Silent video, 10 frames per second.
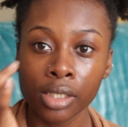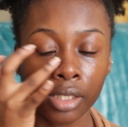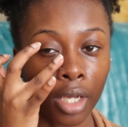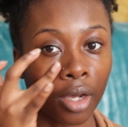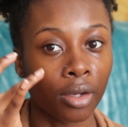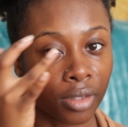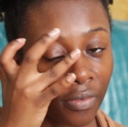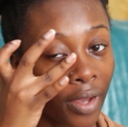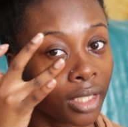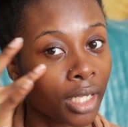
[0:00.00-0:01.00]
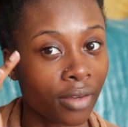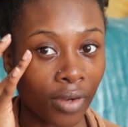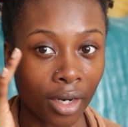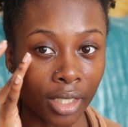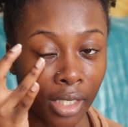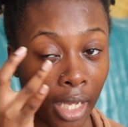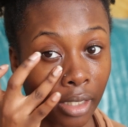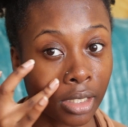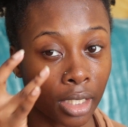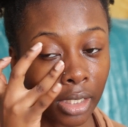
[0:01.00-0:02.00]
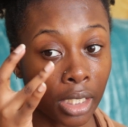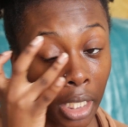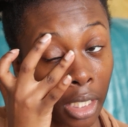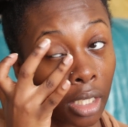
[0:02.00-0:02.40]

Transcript: So the fact that I've already kind of started to like